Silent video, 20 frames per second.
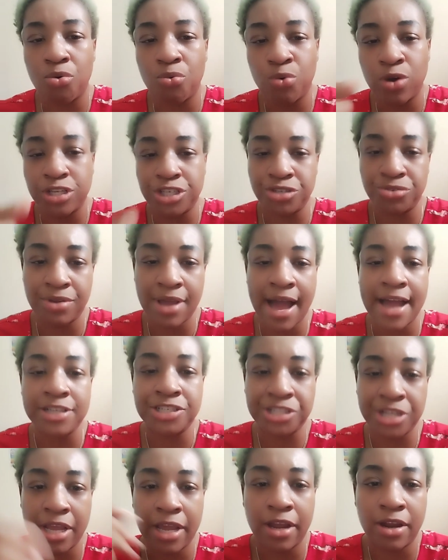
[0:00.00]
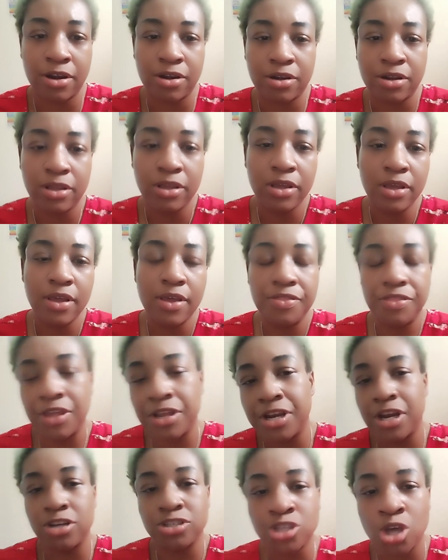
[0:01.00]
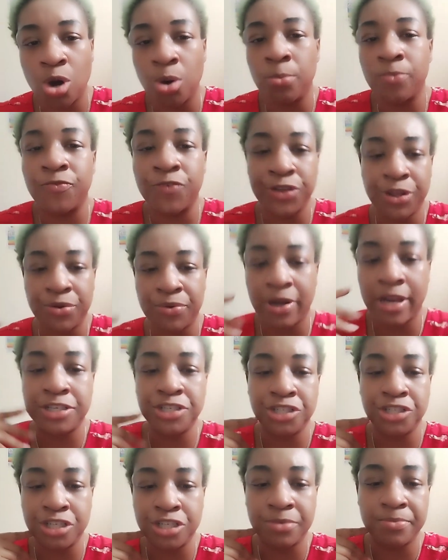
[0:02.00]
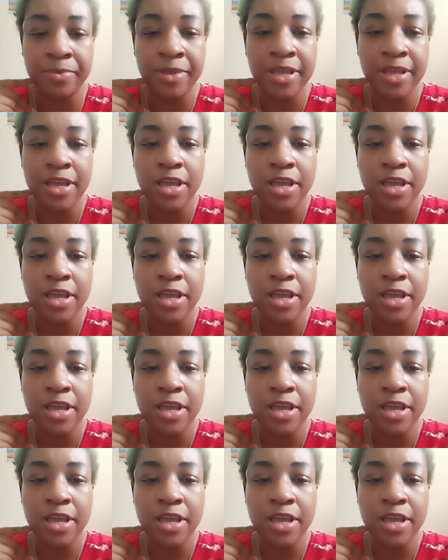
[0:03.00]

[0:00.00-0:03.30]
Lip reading: what you guys shared, then there's hope for your relationship.